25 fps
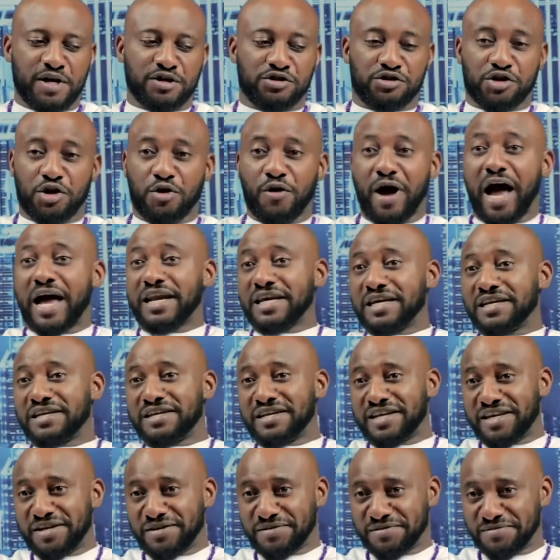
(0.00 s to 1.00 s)
So I
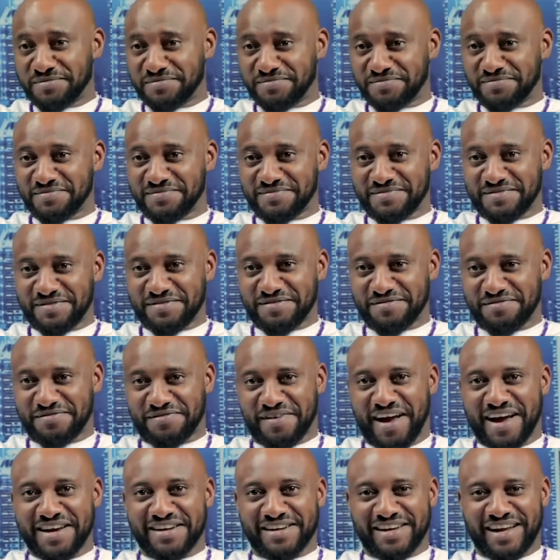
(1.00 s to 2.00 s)
didn't kneel.
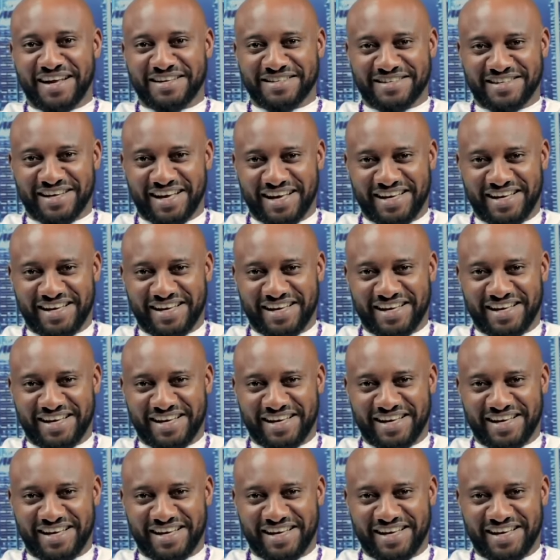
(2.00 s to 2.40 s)
Final answer.